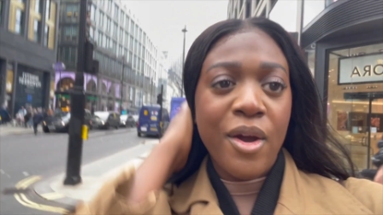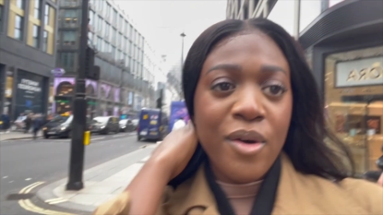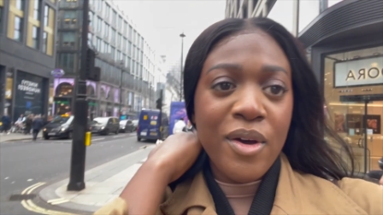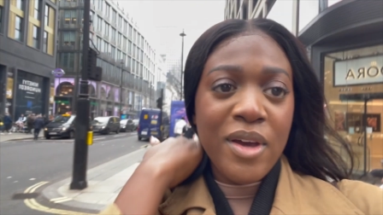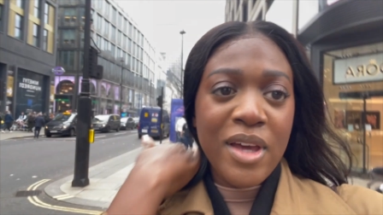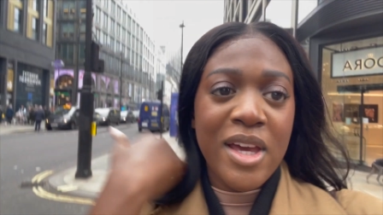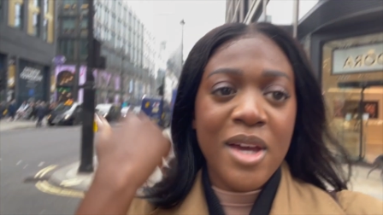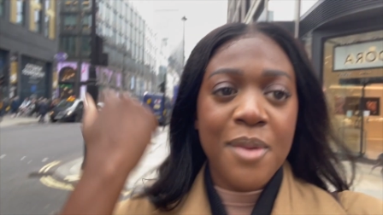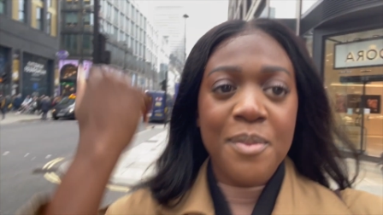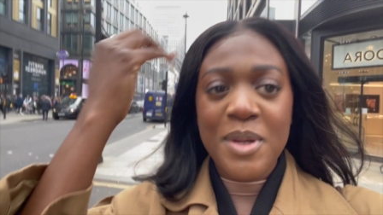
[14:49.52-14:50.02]
got
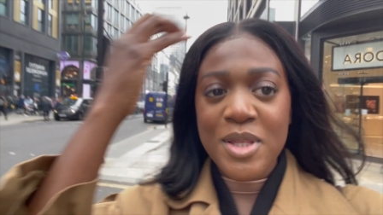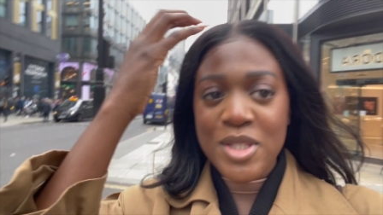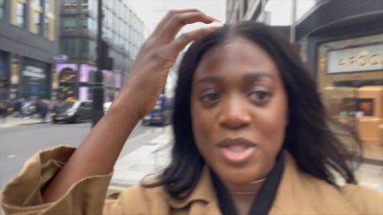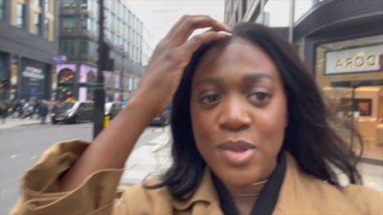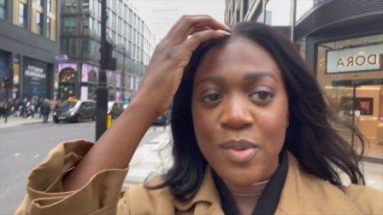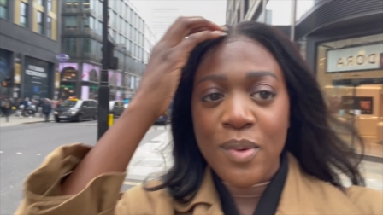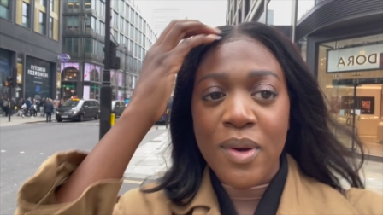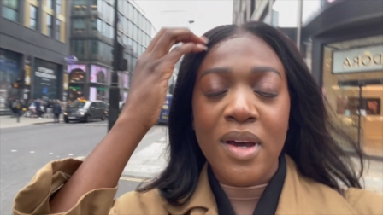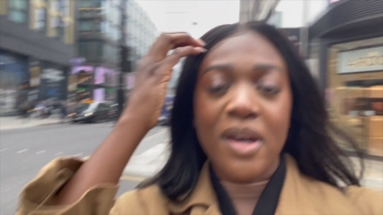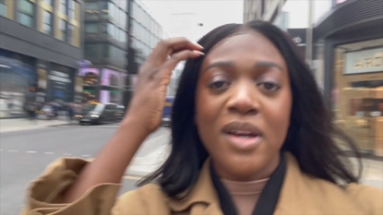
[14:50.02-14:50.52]
here a bit
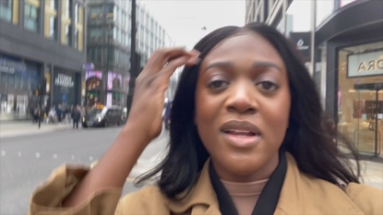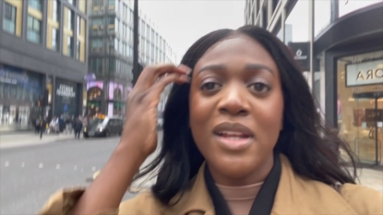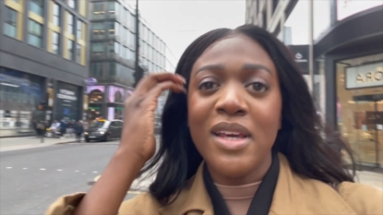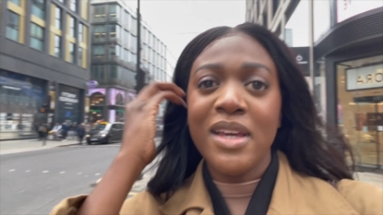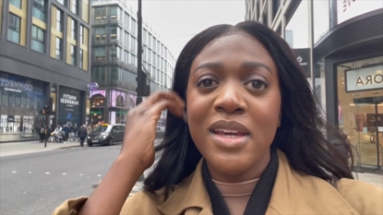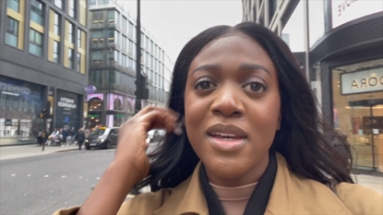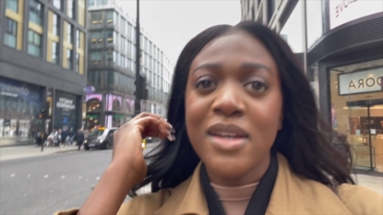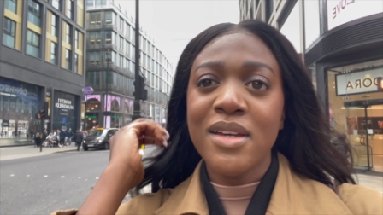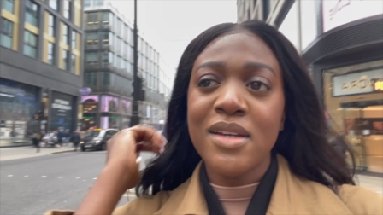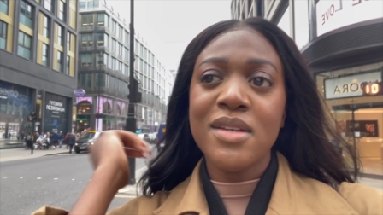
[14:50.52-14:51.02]
too
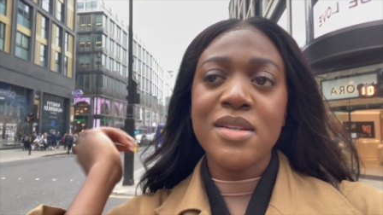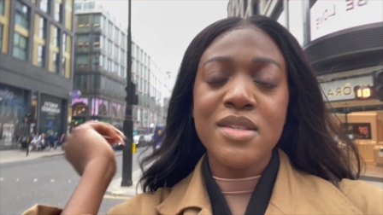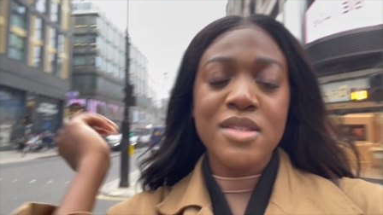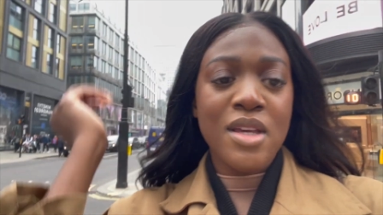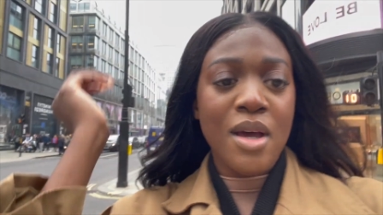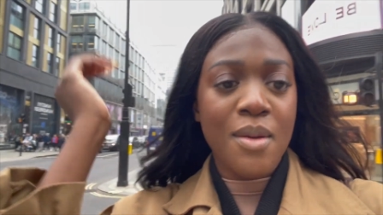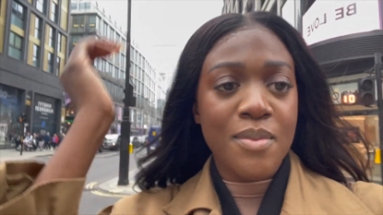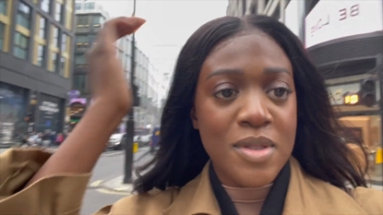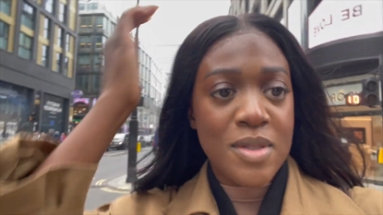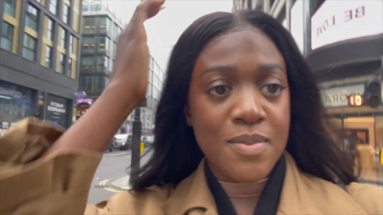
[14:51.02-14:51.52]
early, so
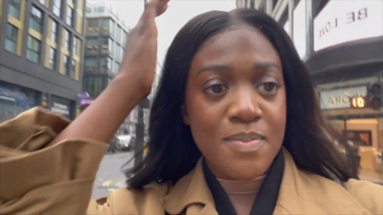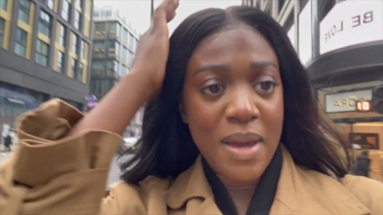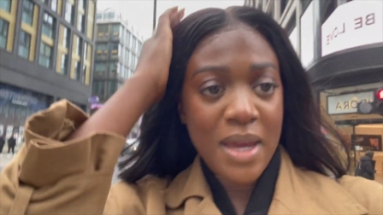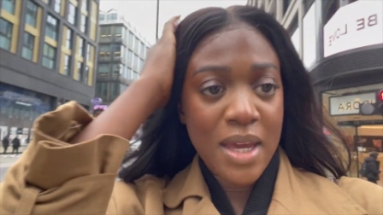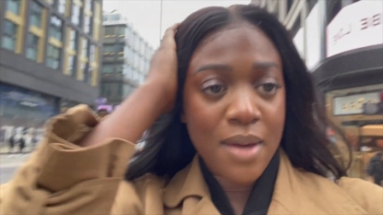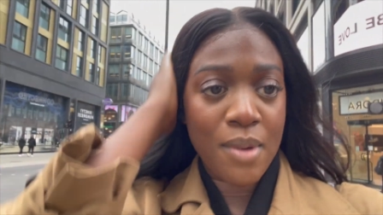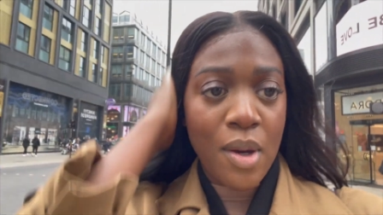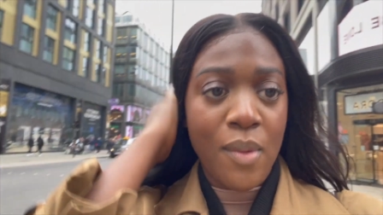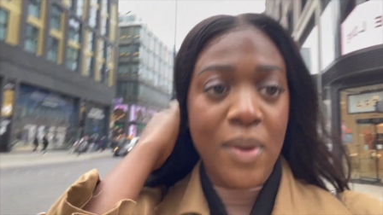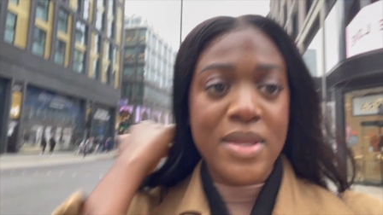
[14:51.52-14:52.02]
I'm just
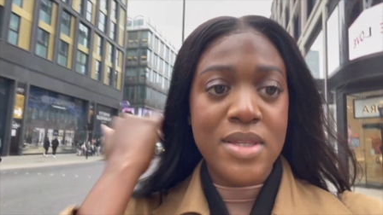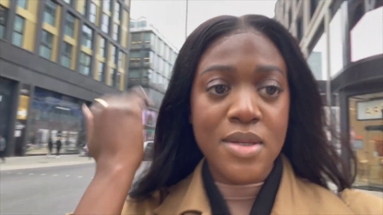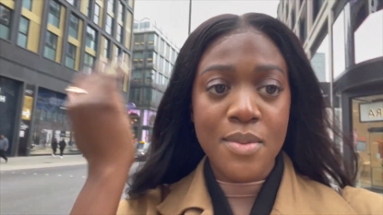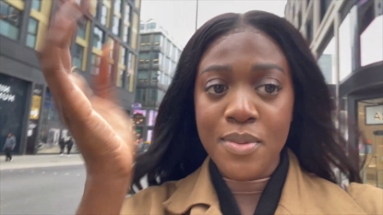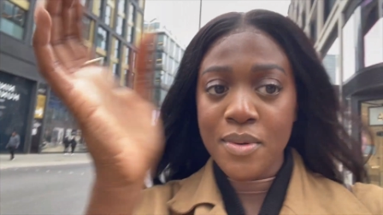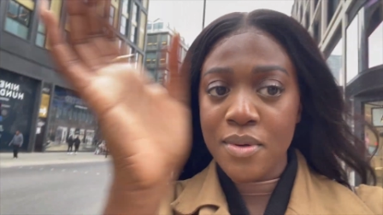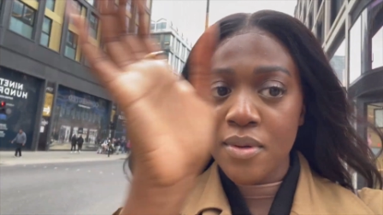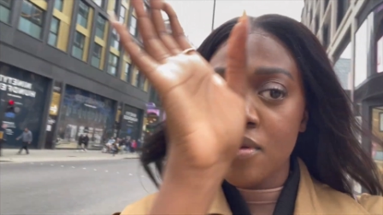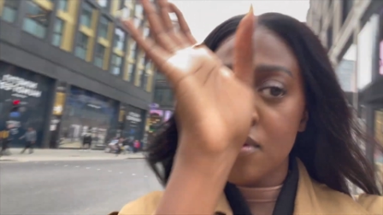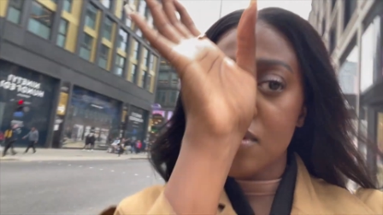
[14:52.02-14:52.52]
making my way to
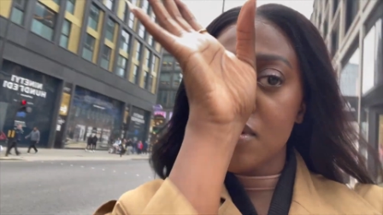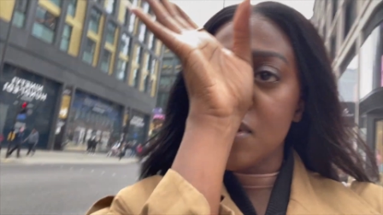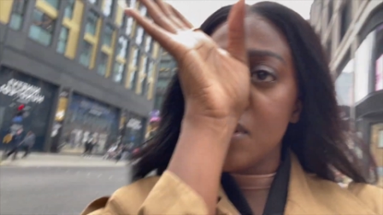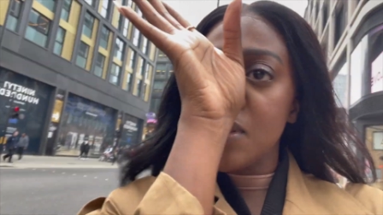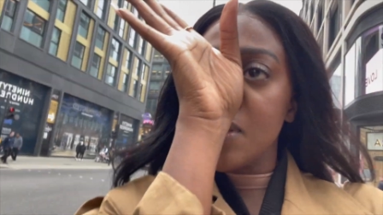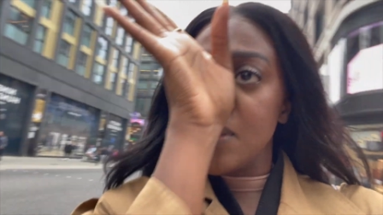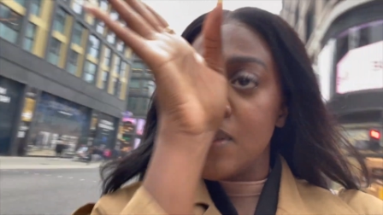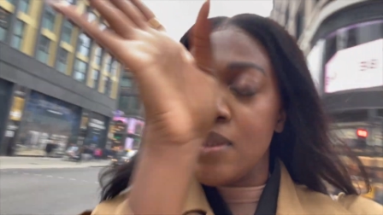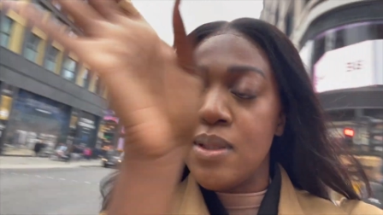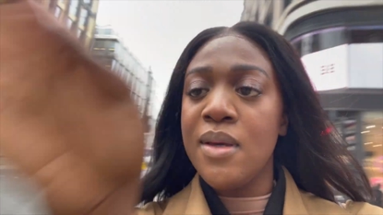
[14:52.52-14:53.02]

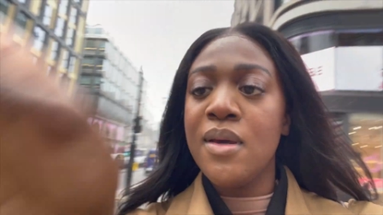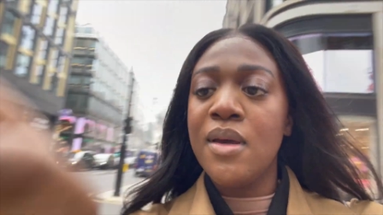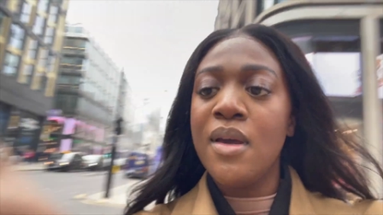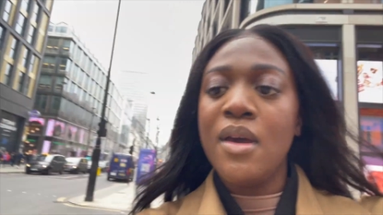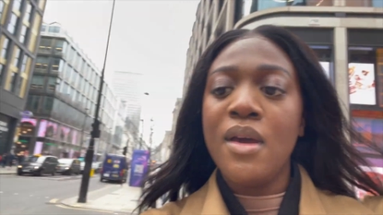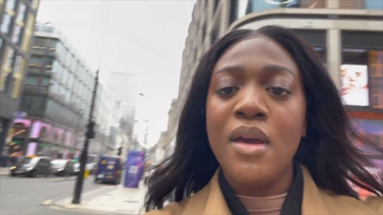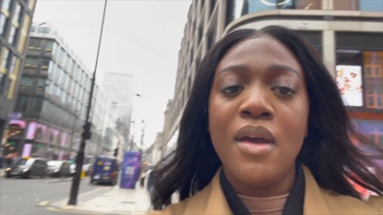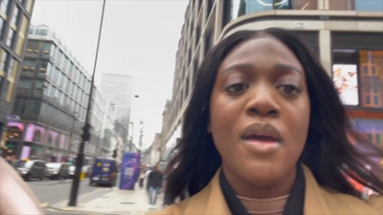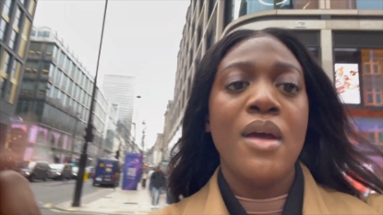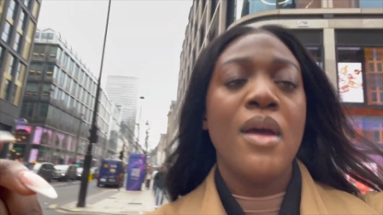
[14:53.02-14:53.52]
Boots
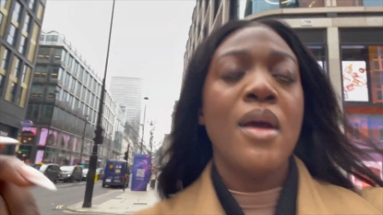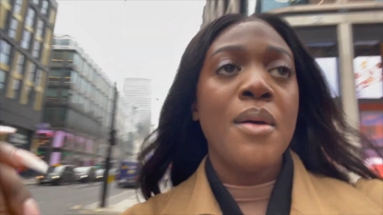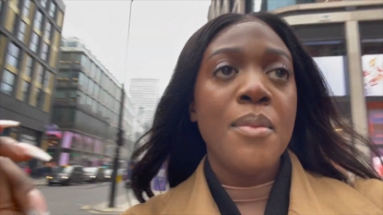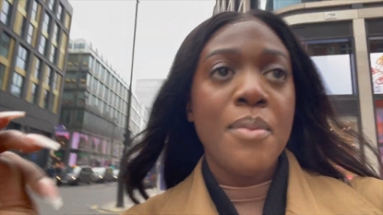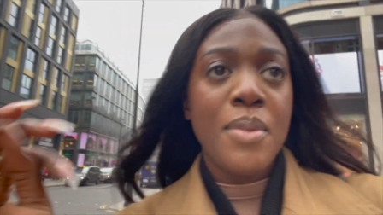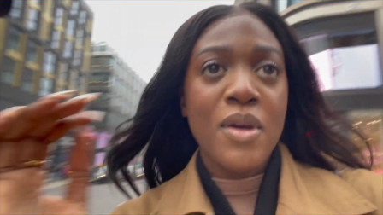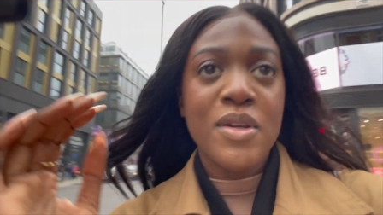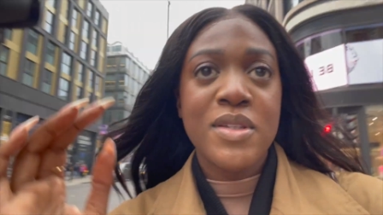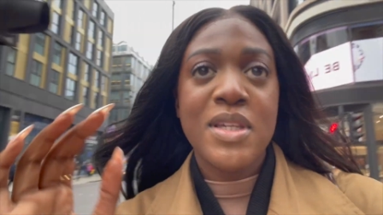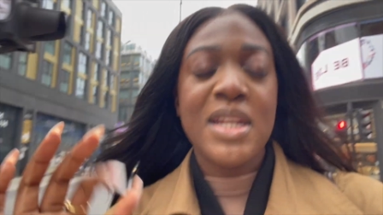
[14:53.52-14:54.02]

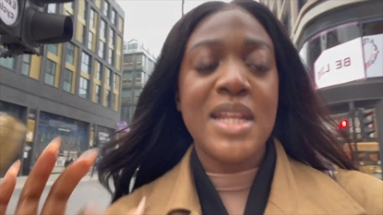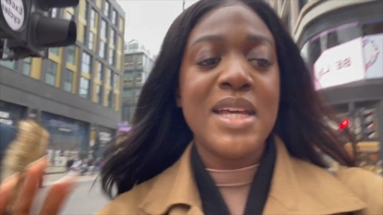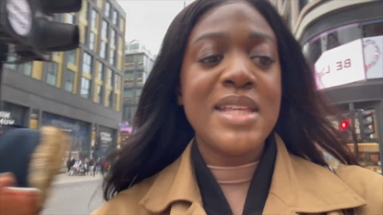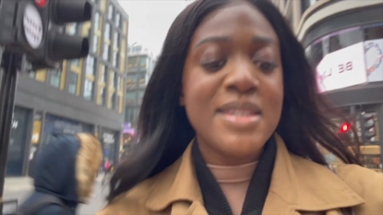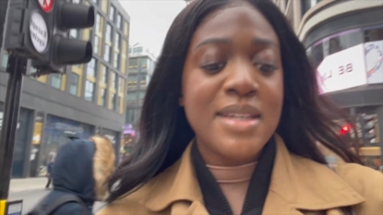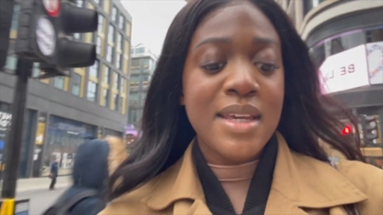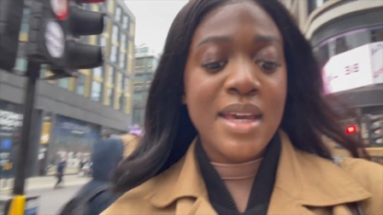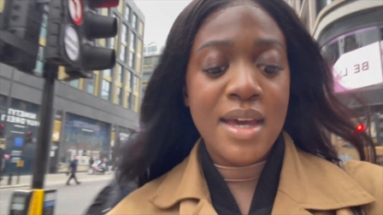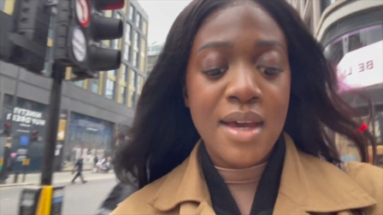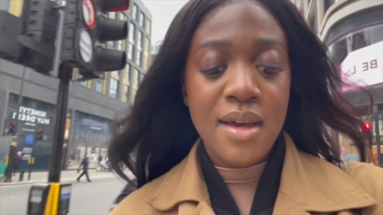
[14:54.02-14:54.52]
because I need
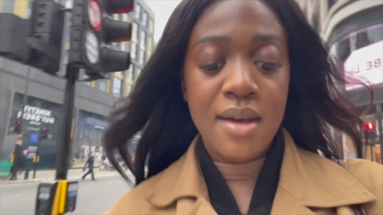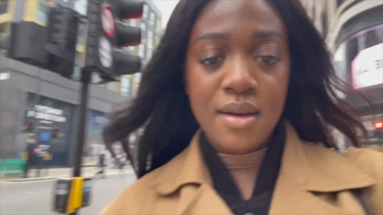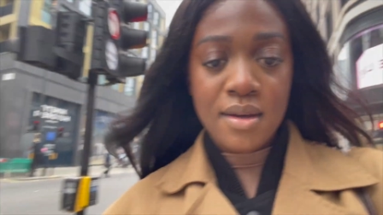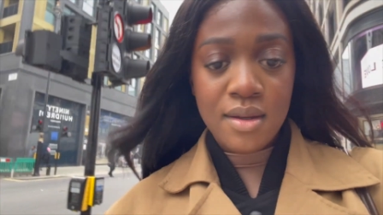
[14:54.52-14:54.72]
to get